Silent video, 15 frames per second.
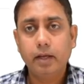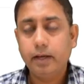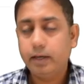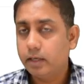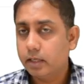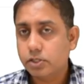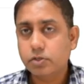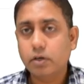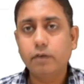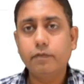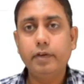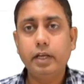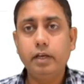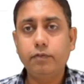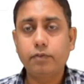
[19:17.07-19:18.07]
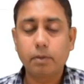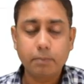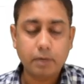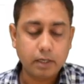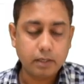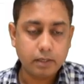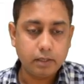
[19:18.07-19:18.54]
It does not vary from
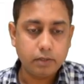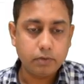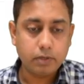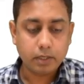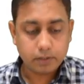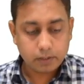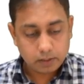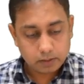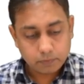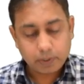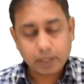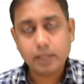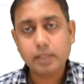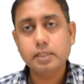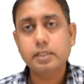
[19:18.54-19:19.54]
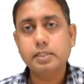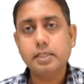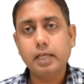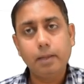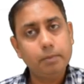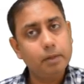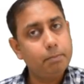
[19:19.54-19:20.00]
country to country. The virus is
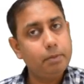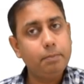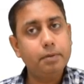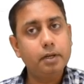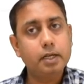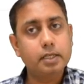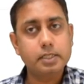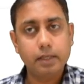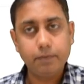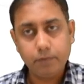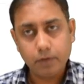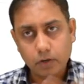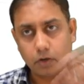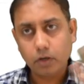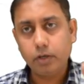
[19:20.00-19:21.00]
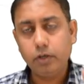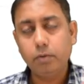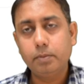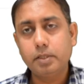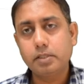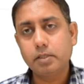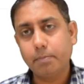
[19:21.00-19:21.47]
same. The people are same. We are all
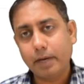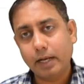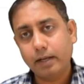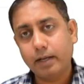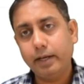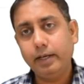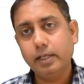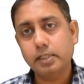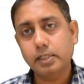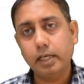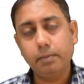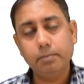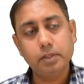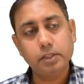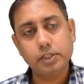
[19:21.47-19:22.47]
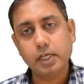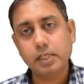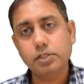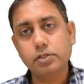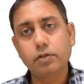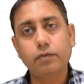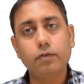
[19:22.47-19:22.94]
humans. The mankind is same. The
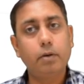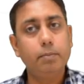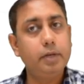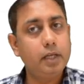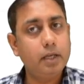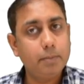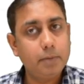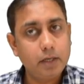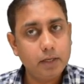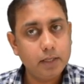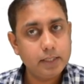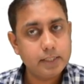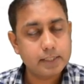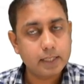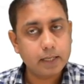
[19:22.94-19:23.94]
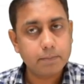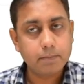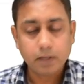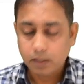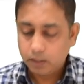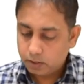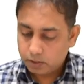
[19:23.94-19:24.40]
chances of communicability is same.
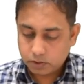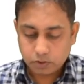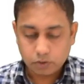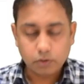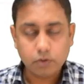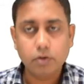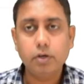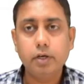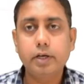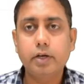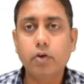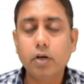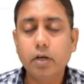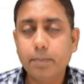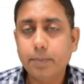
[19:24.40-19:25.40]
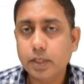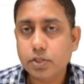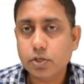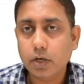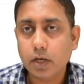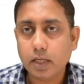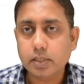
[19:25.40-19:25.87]
So it all
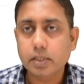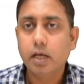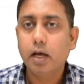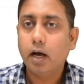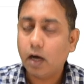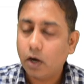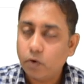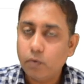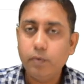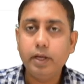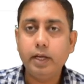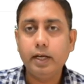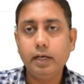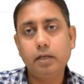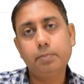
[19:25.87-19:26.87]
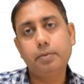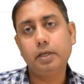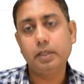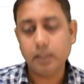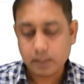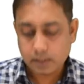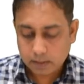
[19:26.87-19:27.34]
depends on us how we
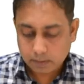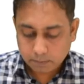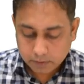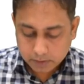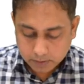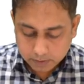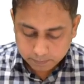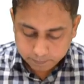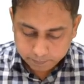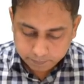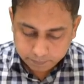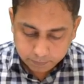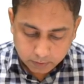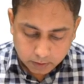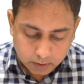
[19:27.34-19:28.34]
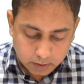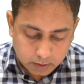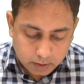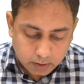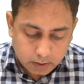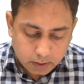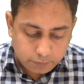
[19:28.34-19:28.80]
interpret these numbers.
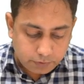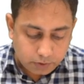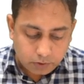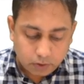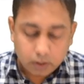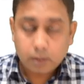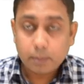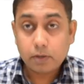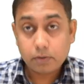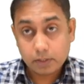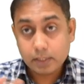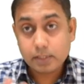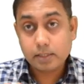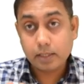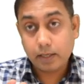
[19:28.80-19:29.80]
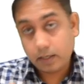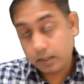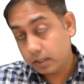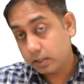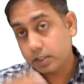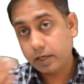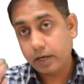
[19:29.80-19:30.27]
If you talk about this,
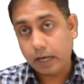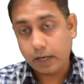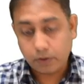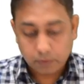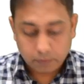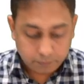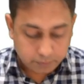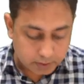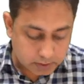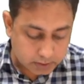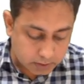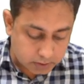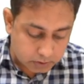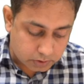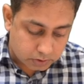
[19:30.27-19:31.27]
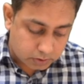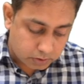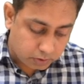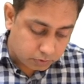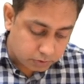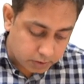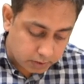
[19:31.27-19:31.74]
another scenario, this is,
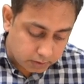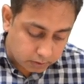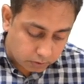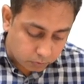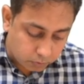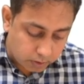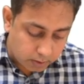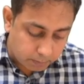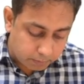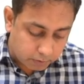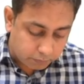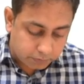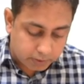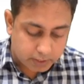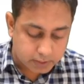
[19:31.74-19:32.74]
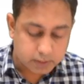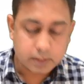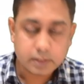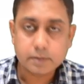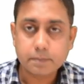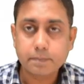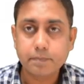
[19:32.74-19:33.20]
you see the total number of
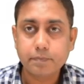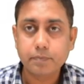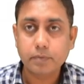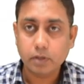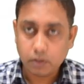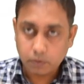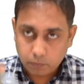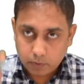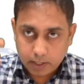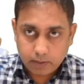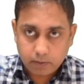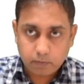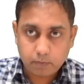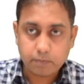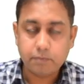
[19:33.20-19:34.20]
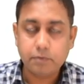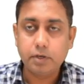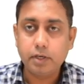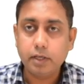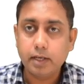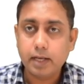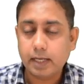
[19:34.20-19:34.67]
cases on one
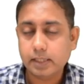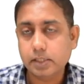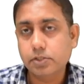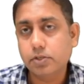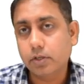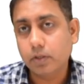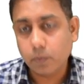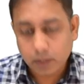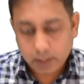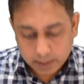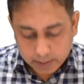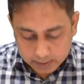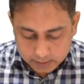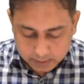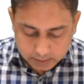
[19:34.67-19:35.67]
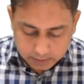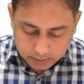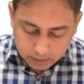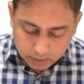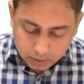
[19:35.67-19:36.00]
vertical axis or the y-axis.